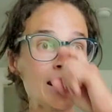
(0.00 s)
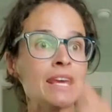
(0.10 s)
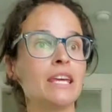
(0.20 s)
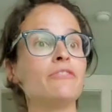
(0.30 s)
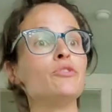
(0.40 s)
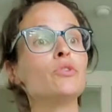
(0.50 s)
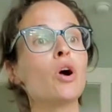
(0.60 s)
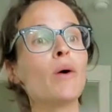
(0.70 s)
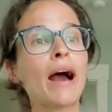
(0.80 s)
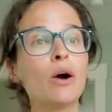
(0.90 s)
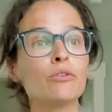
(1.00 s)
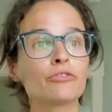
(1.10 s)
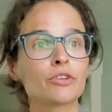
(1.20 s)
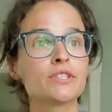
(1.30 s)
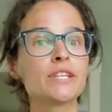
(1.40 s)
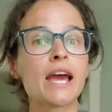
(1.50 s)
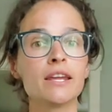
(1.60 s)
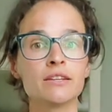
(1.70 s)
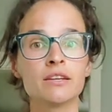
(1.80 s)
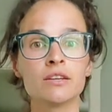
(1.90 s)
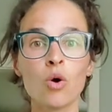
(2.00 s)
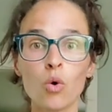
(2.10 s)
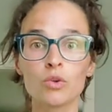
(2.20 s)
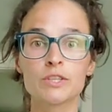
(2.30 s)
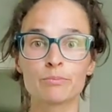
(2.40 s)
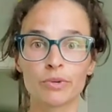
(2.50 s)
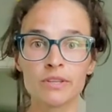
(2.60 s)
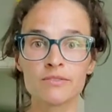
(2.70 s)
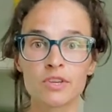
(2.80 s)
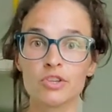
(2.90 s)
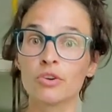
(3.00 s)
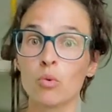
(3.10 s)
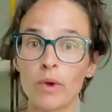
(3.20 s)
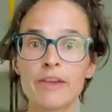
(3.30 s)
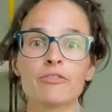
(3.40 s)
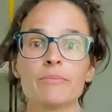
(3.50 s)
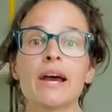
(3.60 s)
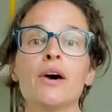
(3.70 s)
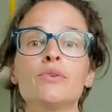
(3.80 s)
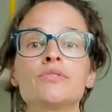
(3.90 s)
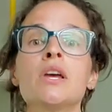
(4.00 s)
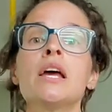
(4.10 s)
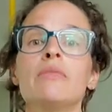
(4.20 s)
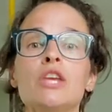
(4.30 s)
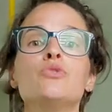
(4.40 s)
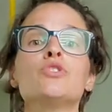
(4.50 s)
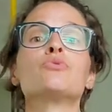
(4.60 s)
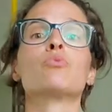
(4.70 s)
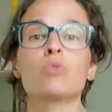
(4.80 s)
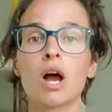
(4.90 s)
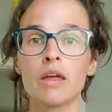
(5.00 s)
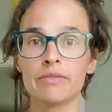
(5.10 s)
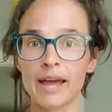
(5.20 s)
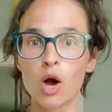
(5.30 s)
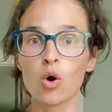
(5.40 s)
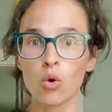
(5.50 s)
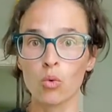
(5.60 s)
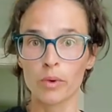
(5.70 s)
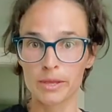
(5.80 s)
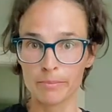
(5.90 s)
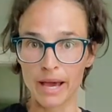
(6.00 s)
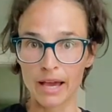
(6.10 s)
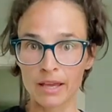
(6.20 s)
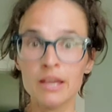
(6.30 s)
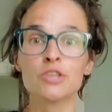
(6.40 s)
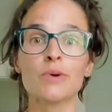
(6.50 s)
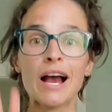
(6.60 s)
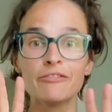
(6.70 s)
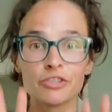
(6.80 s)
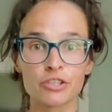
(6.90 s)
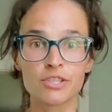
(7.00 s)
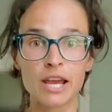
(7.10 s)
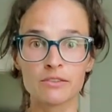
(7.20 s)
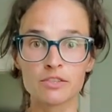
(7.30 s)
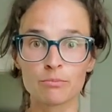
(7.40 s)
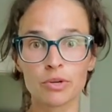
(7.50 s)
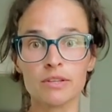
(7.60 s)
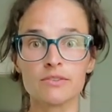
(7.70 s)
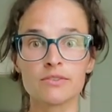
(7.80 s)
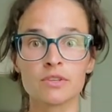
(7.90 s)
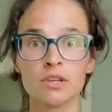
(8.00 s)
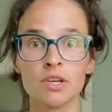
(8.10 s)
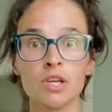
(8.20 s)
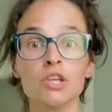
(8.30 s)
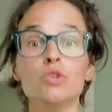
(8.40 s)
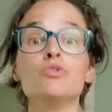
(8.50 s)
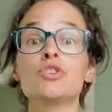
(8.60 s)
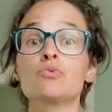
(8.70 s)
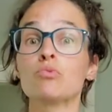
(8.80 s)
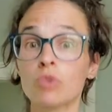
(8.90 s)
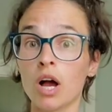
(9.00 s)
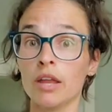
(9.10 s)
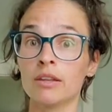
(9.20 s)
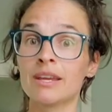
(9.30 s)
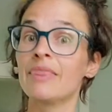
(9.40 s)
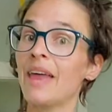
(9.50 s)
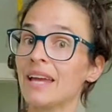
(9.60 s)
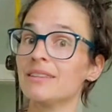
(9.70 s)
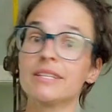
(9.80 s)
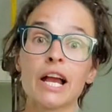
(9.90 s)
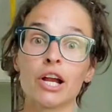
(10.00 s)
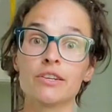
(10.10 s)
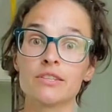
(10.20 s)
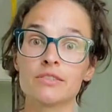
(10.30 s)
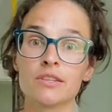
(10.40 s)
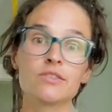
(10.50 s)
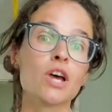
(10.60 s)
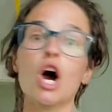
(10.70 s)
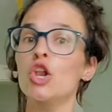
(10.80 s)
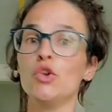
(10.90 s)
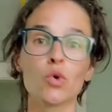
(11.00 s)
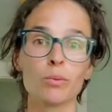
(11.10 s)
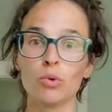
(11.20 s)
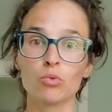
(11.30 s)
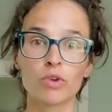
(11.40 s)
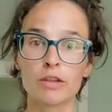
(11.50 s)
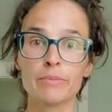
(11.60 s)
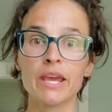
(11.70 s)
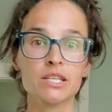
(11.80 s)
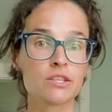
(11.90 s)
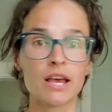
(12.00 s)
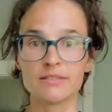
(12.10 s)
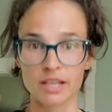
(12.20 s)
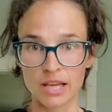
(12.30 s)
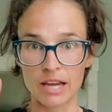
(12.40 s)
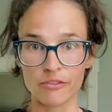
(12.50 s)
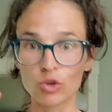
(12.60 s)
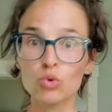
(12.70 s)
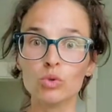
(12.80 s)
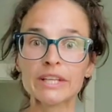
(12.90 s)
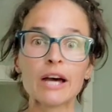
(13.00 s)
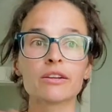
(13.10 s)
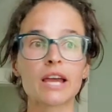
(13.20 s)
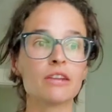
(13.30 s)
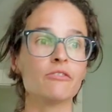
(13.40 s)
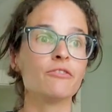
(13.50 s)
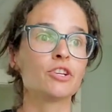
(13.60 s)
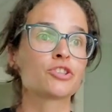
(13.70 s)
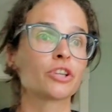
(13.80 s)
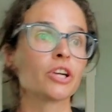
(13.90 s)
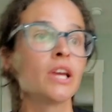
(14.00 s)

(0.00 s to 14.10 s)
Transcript: If you go out for 10 whole sprints and you're away from the house, then you just run that whole way back. So after your 10 sprints, you just run that entire distance, a normal run pace as a kind of a cool down, kind of a finisher,